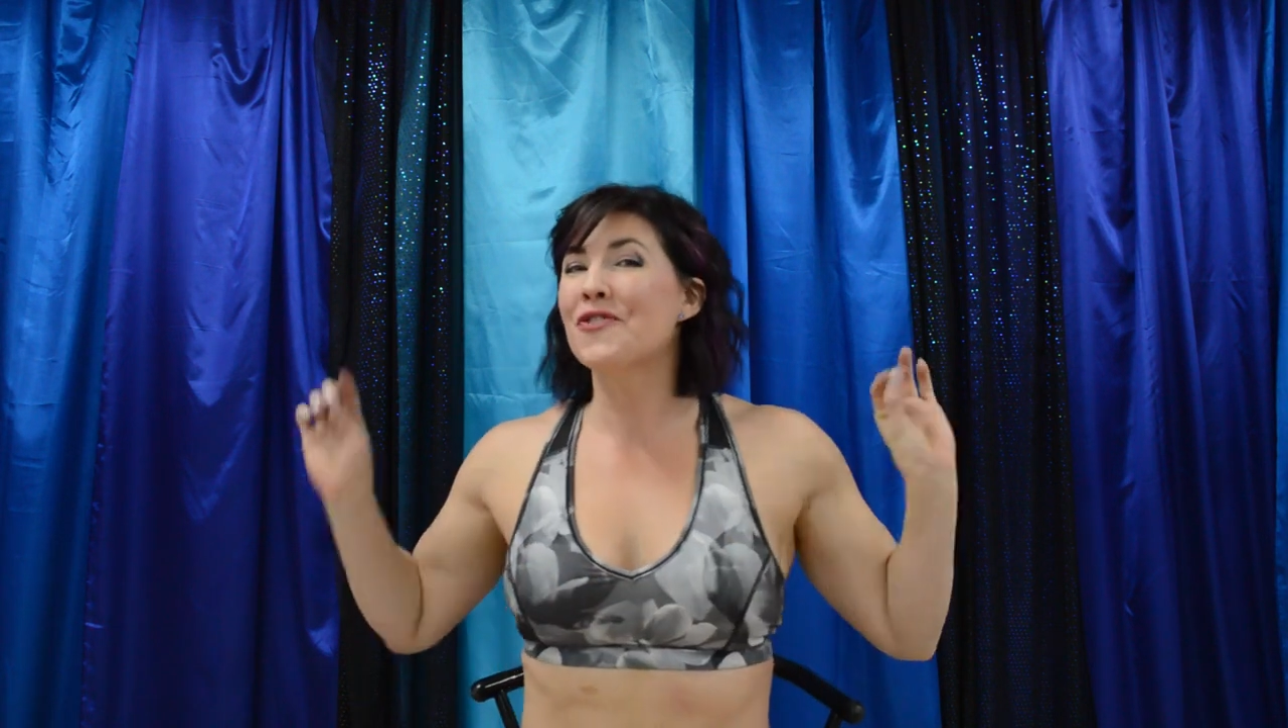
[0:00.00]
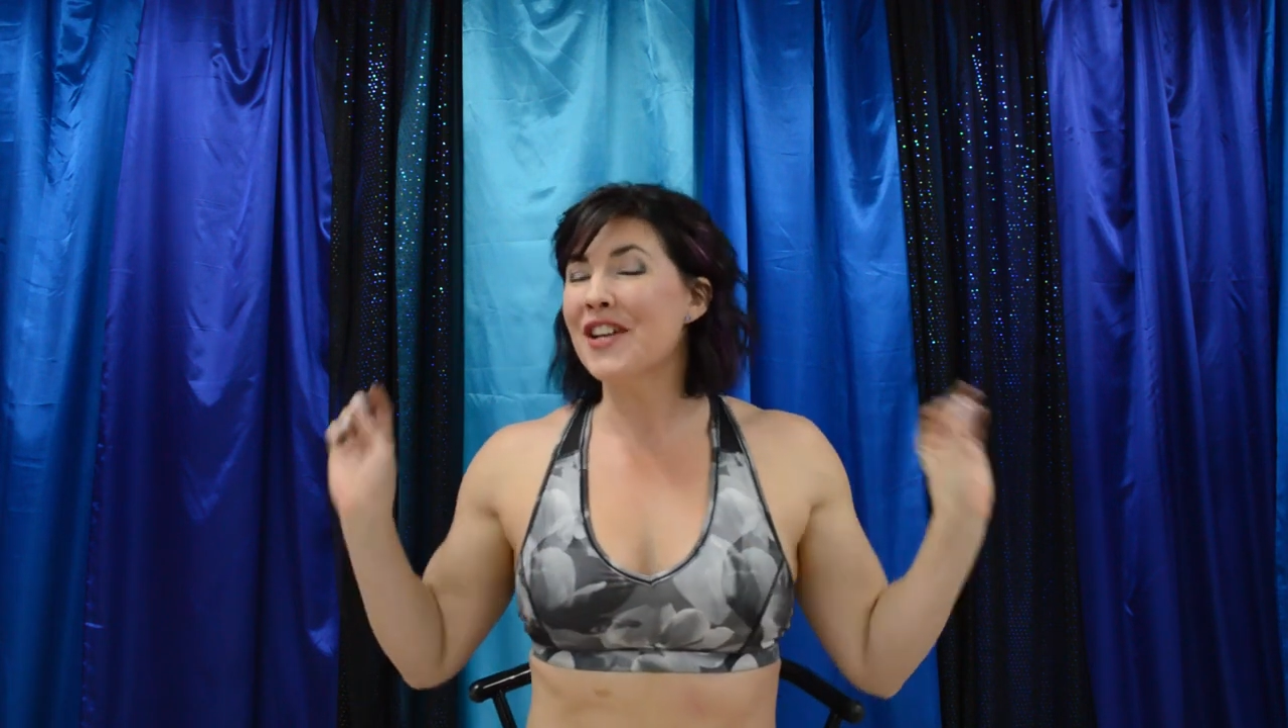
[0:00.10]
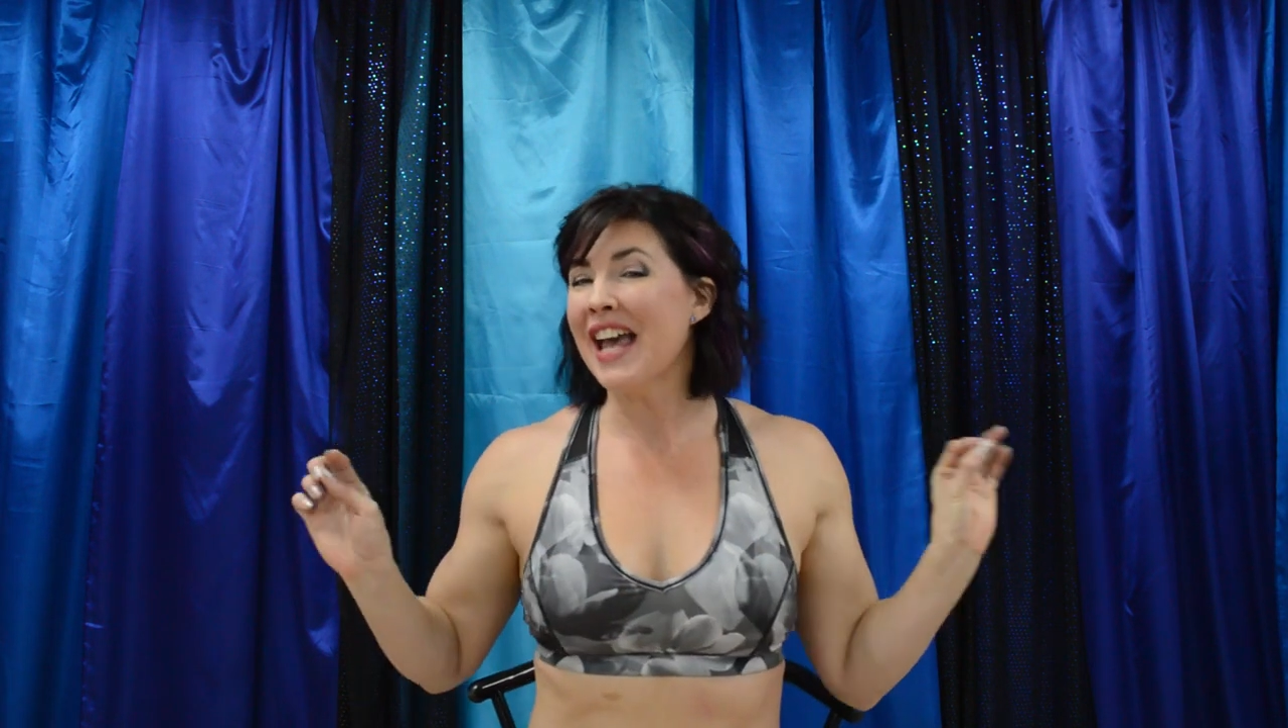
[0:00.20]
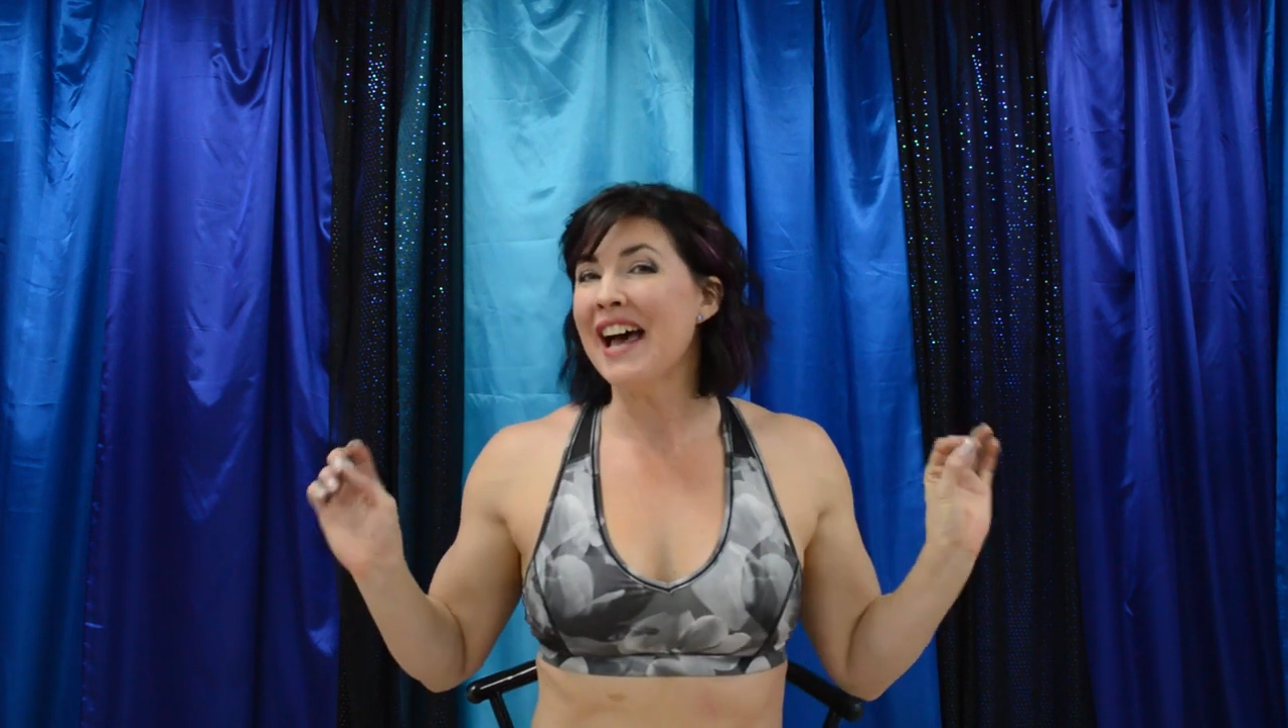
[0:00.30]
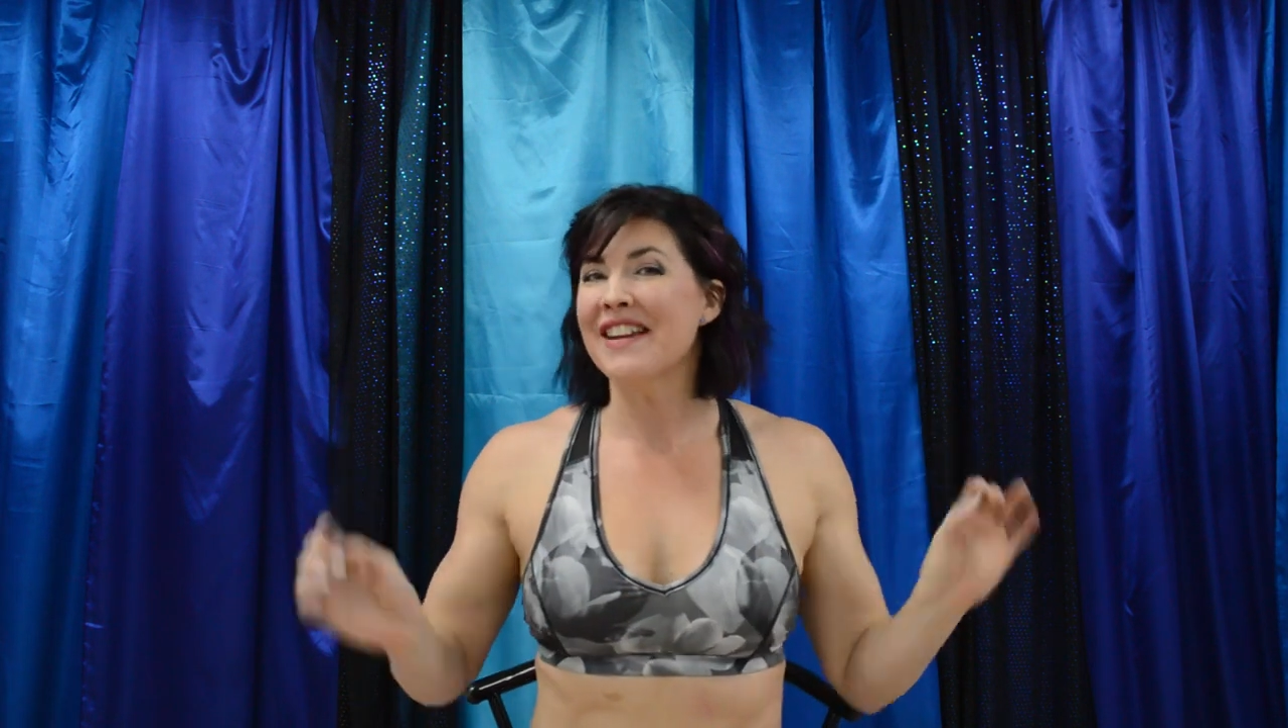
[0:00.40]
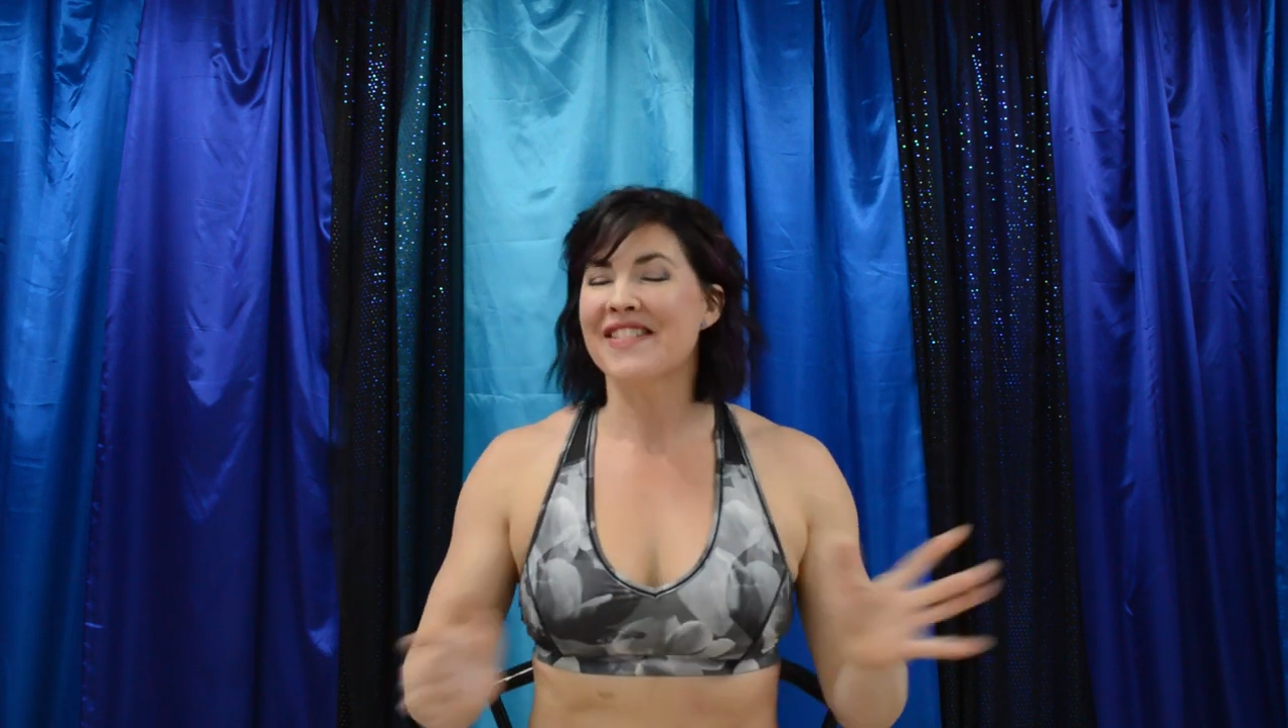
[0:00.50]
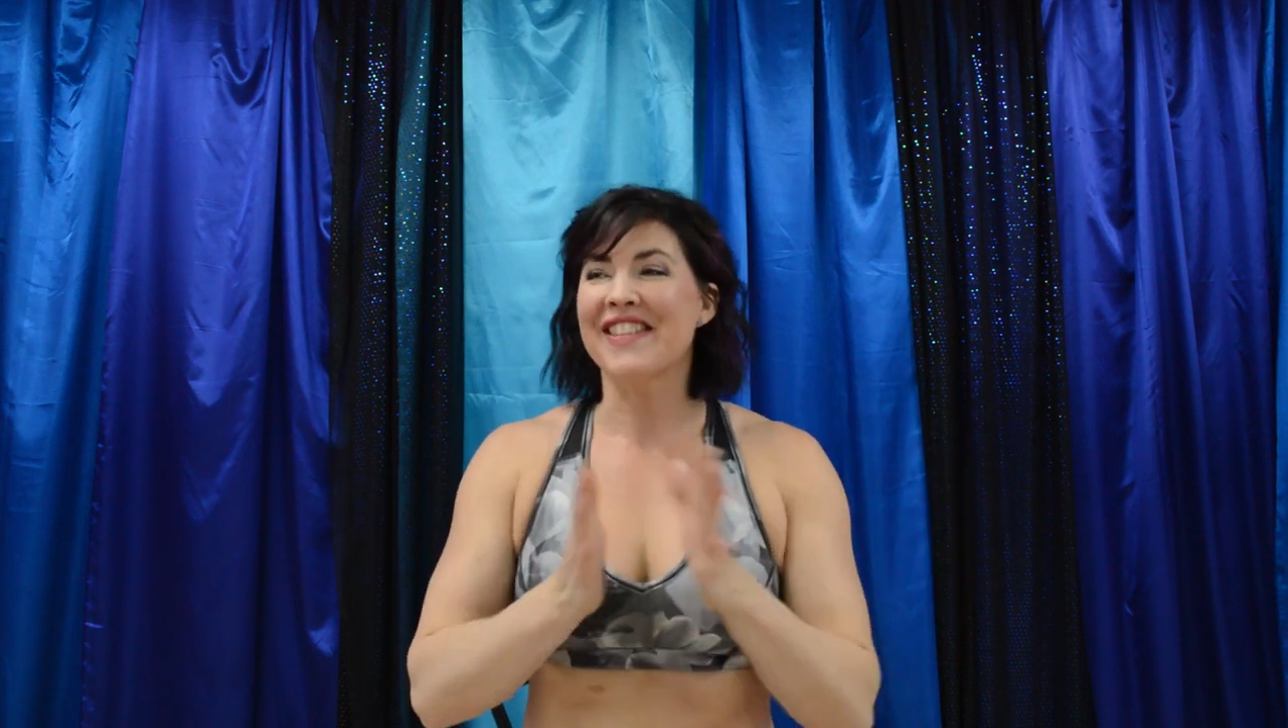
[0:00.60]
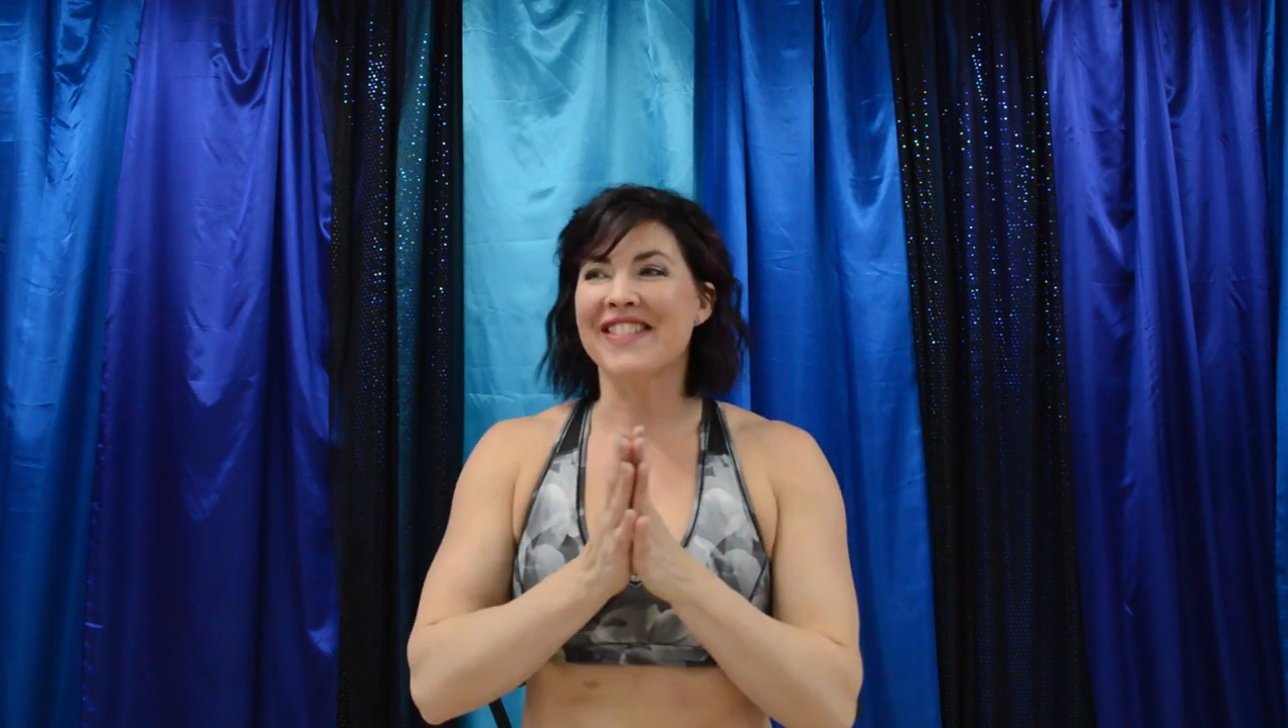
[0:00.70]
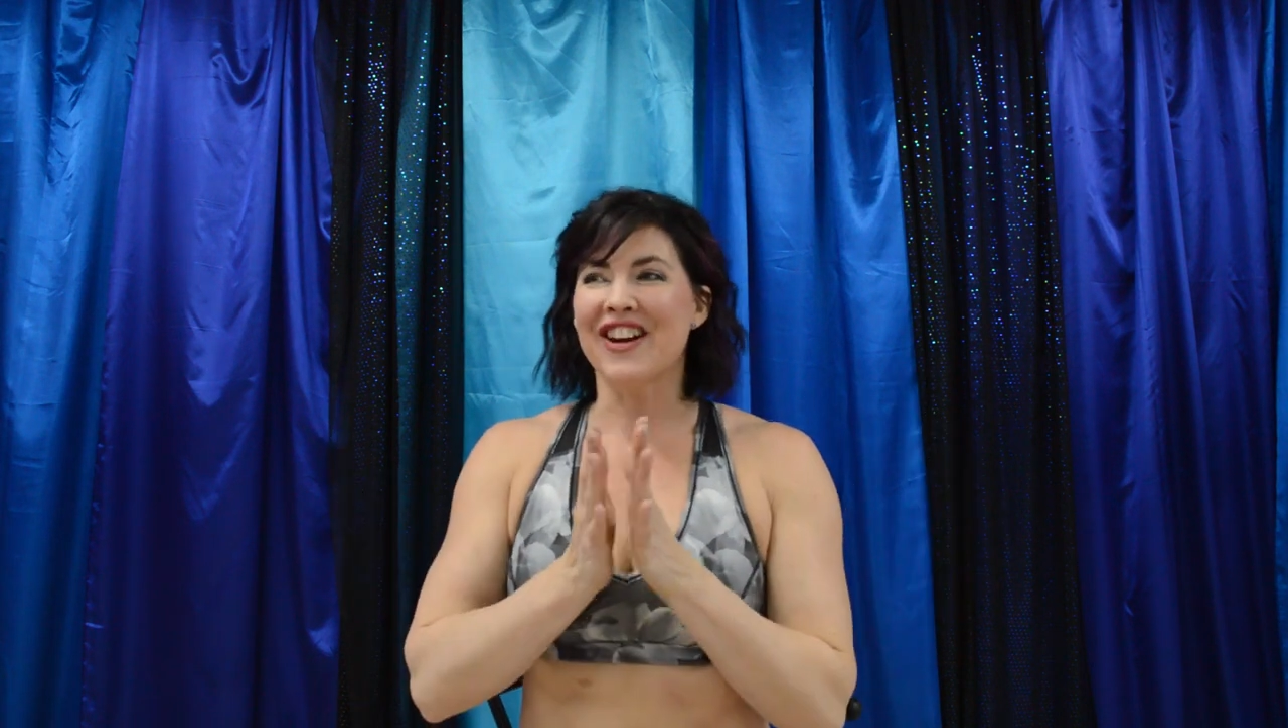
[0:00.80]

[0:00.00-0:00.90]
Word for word: forget that